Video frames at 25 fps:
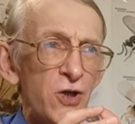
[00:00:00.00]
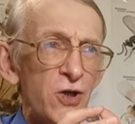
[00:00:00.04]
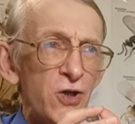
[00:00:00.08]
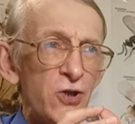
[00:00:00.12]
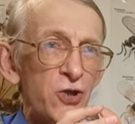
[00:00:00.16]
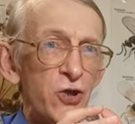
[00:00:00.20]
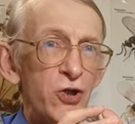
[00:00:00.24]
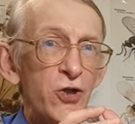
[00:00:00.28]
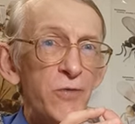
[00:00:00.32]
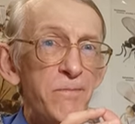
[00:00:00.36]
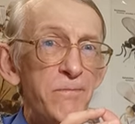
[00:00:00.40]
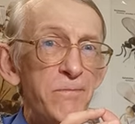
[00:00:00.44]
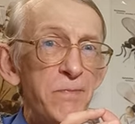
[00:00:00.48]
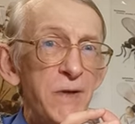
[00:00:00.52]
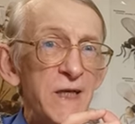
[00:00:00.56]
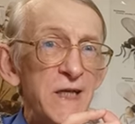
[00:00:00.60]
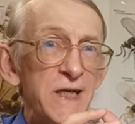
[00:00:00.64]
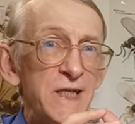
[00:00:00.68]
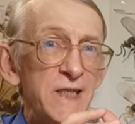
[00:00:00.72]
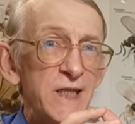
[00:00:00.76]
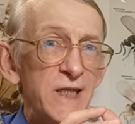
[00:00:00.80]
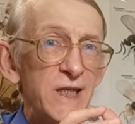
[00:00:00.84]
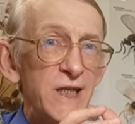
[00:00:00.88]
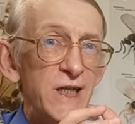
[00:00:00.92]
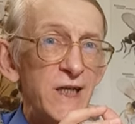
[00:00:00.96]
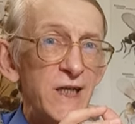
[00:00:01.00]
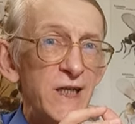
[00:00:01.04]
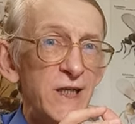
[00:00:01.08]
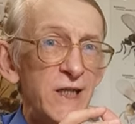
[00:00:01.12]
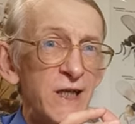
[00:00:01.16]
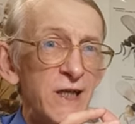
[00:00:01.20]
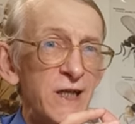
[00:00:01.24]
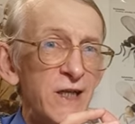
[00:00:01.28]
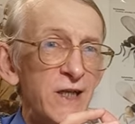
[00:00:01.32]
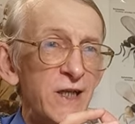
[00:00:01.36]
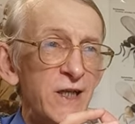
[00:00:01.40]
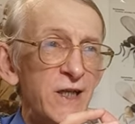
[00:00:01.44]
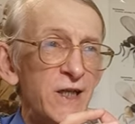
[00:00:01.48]
too busy
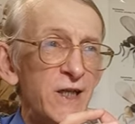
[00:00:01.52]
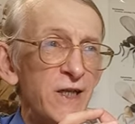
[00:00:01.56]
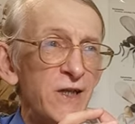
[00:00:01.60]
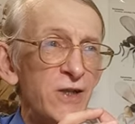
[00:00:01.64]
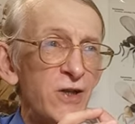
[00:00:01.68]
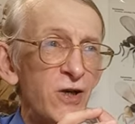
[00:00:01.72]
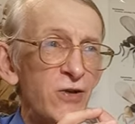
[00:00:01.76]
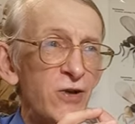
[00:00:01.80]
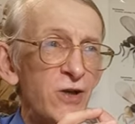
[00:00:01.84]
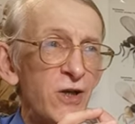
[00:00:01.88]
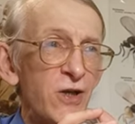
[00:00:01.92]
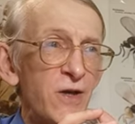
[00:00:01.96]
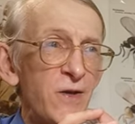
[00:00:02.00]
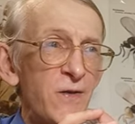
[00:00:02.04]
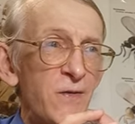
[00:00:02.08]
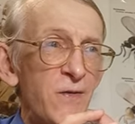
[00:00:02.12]
and not